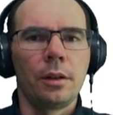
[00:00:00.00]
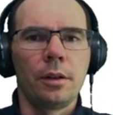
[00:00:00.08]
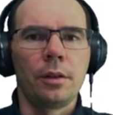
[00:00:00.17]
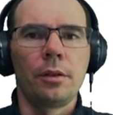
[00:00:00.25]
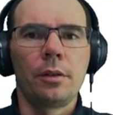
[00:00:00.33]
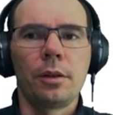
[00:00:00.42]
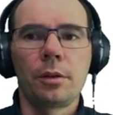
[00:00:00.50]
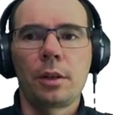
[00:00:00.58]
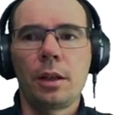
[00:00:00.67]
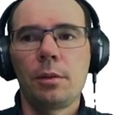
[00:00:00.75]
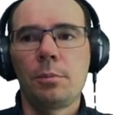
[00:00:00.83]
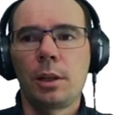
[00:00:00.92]
there
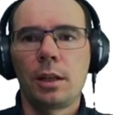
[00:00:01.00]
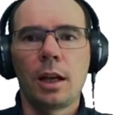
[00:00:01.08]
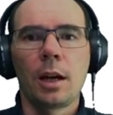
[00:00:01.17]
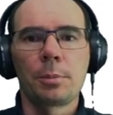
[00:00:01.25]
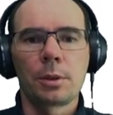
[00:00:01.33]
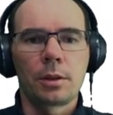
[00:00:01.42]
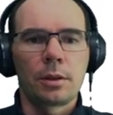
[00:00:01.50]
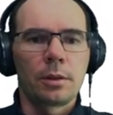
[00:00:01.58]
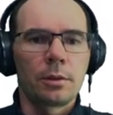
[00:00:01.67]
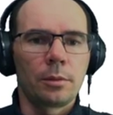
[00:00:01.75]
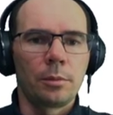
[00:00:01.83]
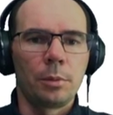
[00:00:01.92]
can be gaps
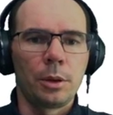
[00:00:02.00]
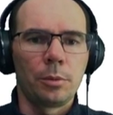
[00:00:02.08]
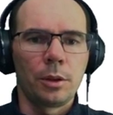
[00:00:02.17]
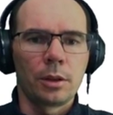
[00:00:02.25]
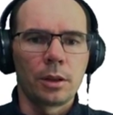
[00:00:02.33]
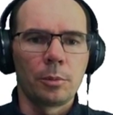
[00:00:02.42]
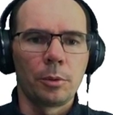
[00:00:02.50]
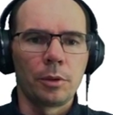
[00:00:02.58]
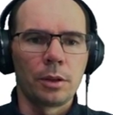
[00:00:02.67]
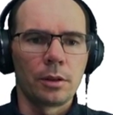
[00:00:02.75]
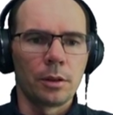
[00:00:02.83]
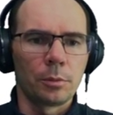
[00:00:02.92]
between some of
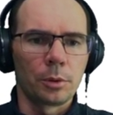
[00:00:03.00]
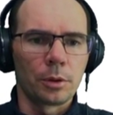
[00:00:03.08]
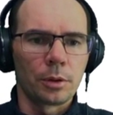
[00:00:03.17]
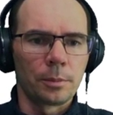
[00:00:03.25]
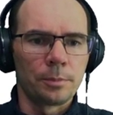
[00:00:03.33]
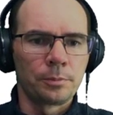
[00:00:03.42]
these numbers.